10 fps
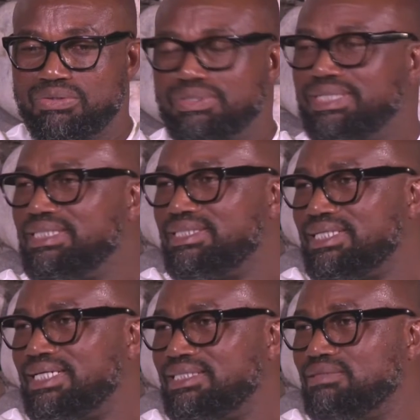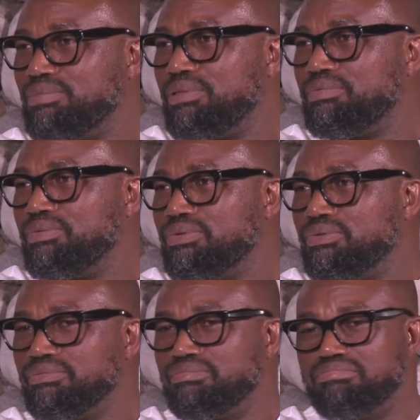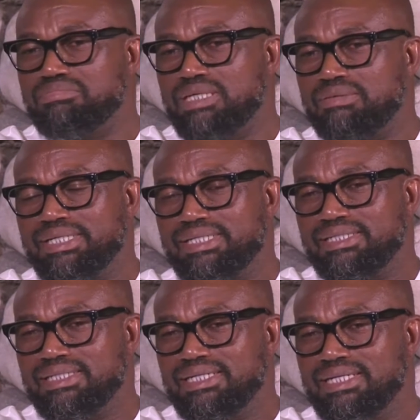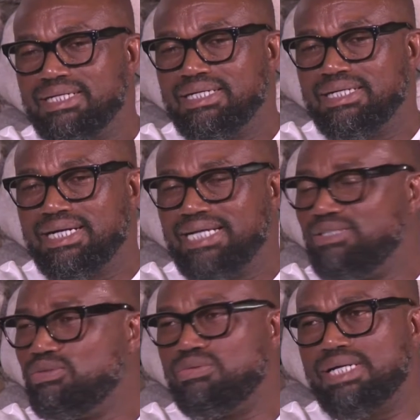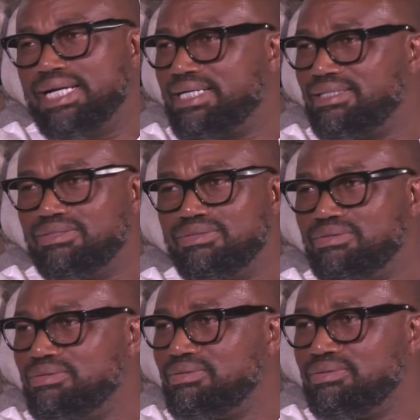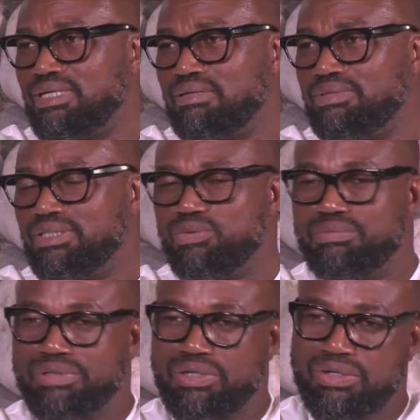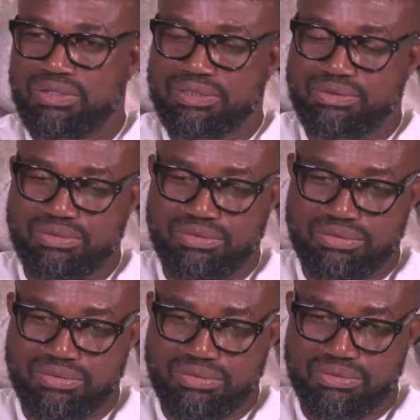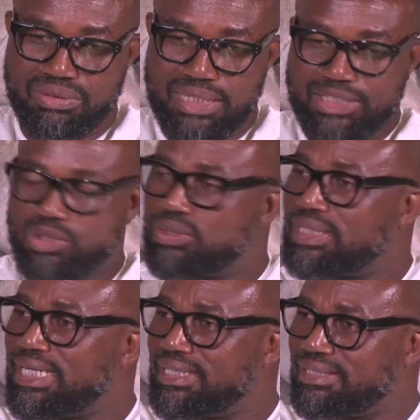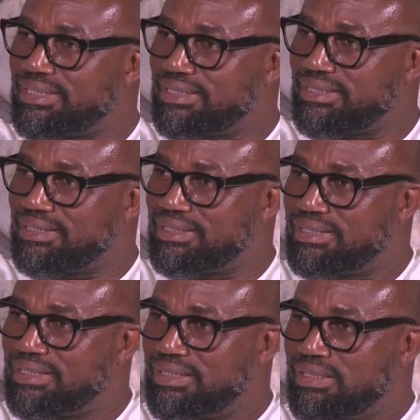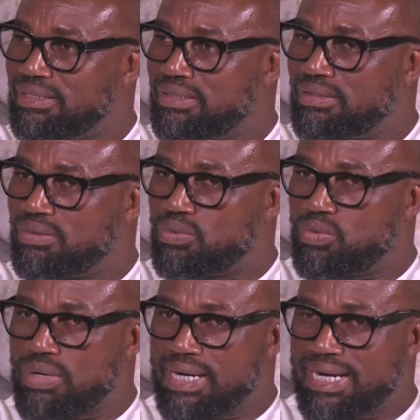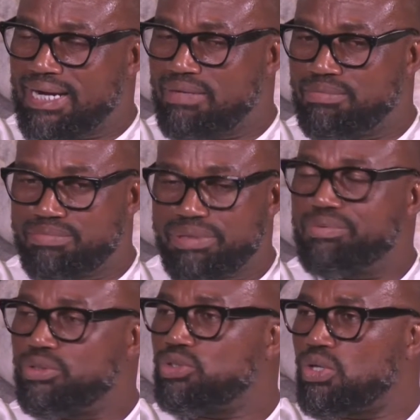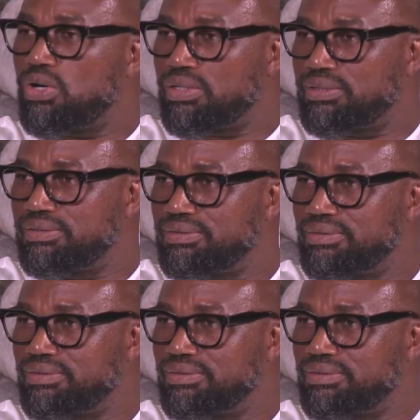criticizes people. I mean, I do what I can do. That's right. I mean, we belong to a society where people talk,